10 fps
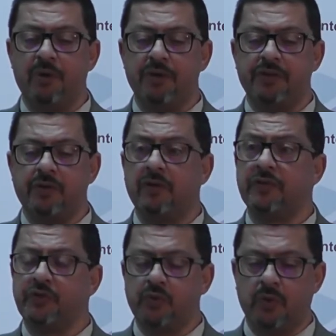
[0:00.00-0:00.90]
political
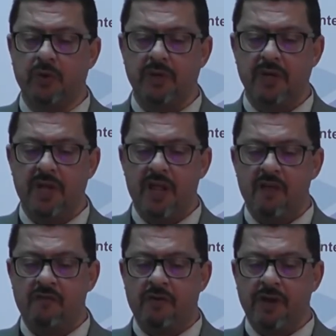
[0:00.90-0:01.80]
tool
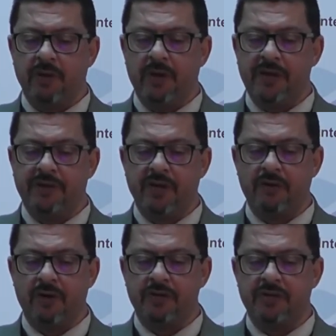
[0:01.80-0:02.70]
for regulating
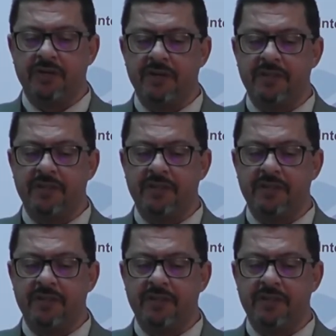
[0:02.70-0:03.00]
religion in